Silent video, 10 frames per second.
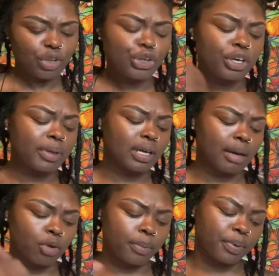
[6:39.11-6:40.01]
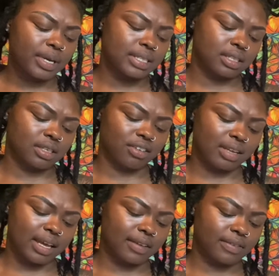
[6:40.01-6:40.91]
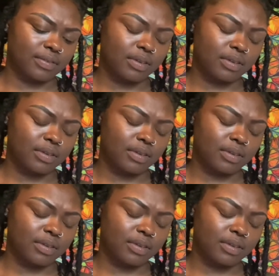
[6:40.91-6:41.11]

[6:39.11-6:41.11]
you can become more present in your life.